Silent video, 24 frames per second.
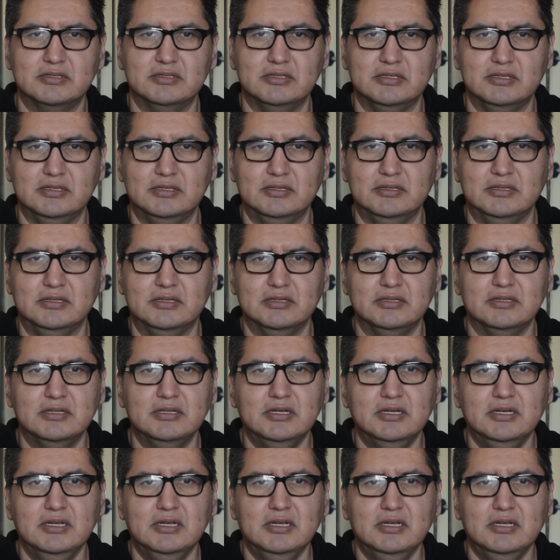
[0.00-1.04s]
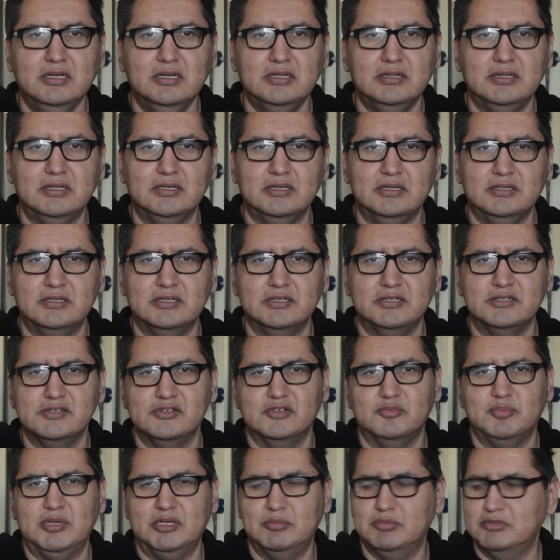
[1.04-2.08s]
The Indigenous
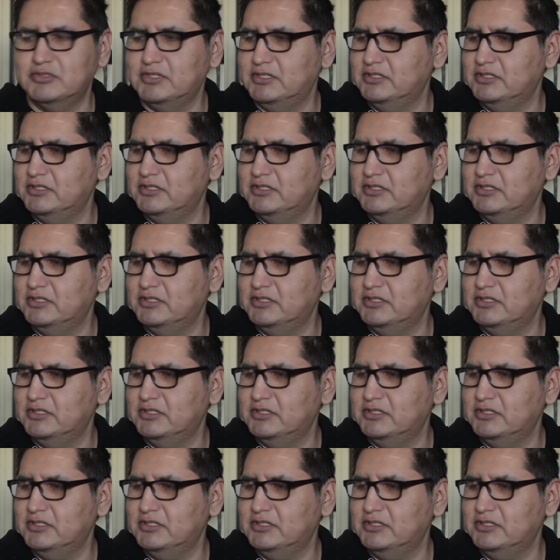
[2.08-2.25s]
People's